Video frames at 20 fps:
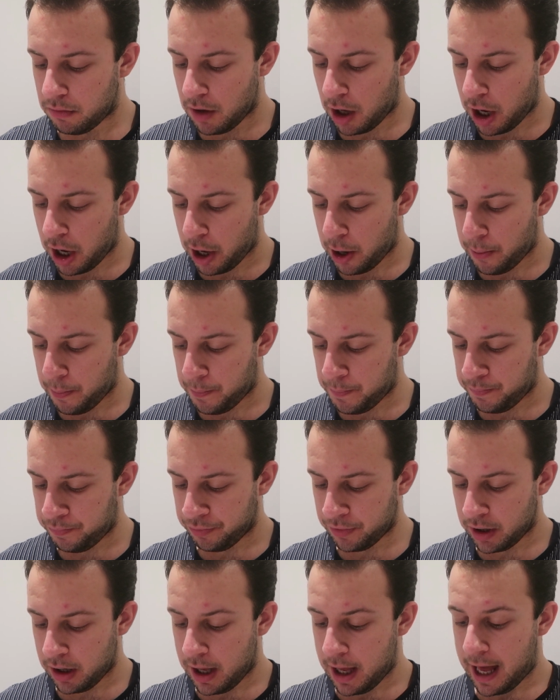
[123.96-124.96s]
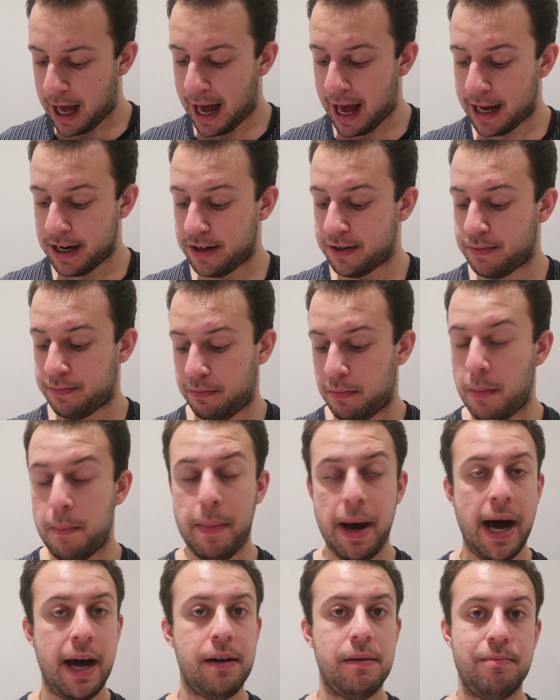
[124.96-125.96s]
And
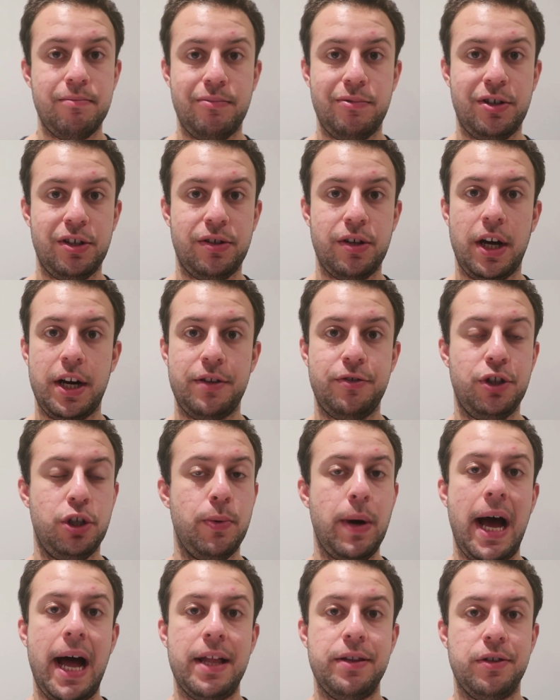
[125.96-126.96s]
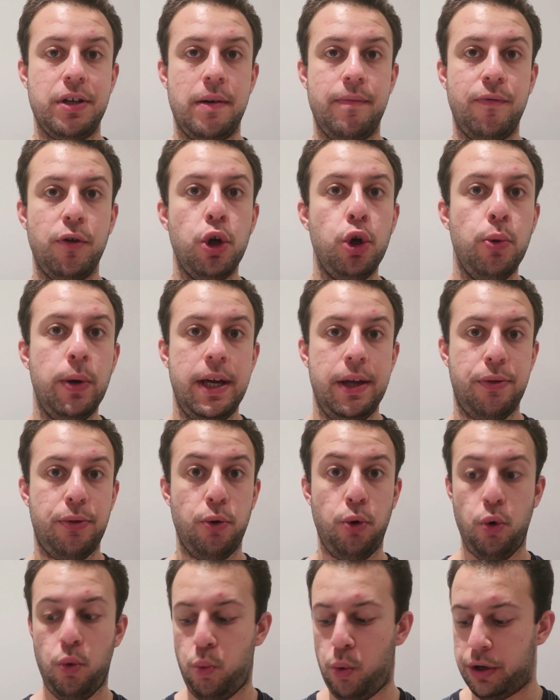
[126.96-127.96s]
Matt decided to do a hands up for who he
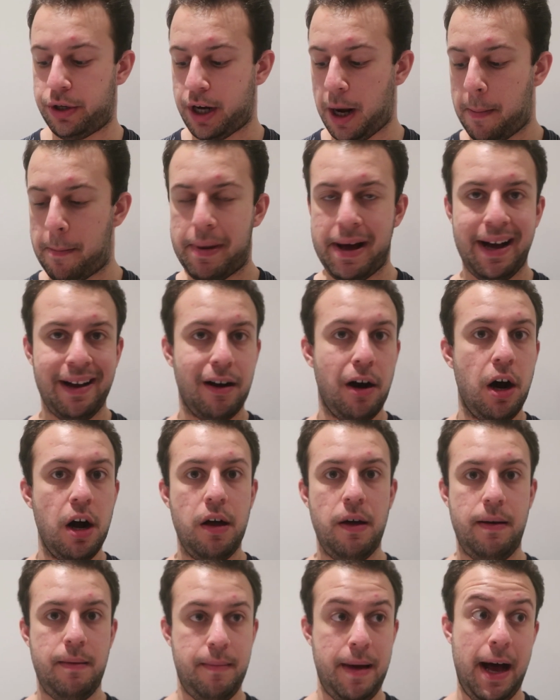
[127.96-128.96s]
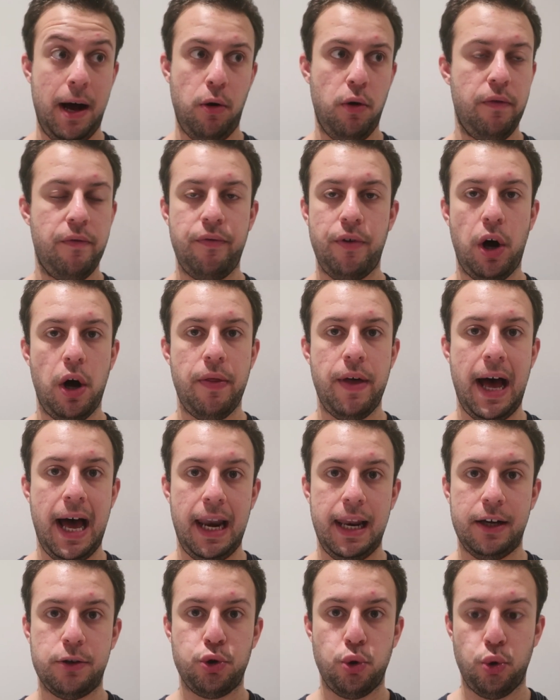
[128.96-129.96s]
thought would come back out of either
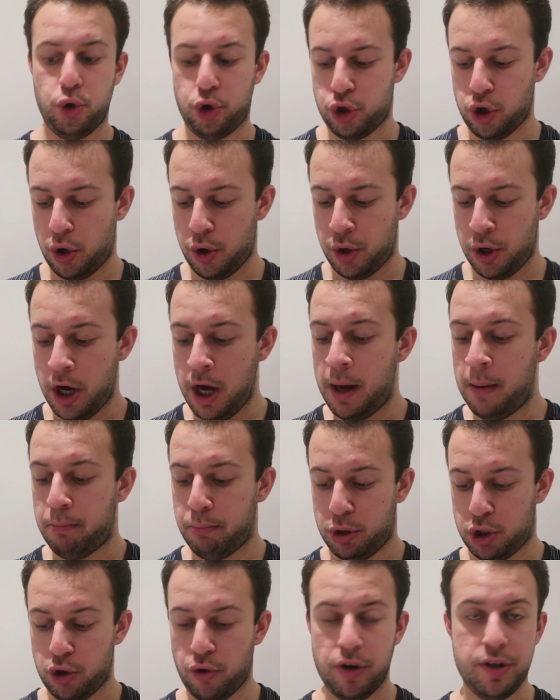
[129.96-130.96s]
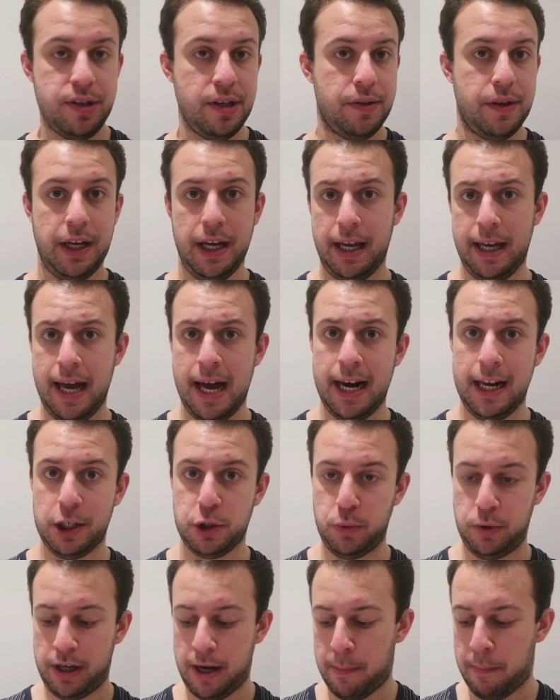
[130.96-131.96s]
Alex or John, majority thinking
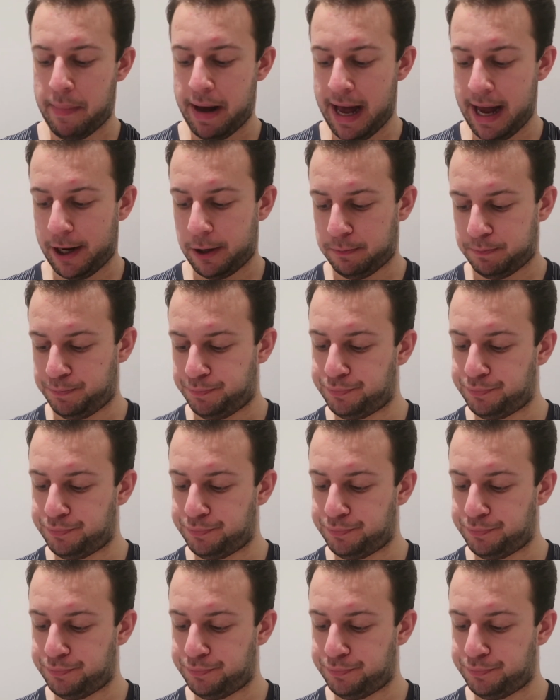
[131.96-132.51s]
Alex would come back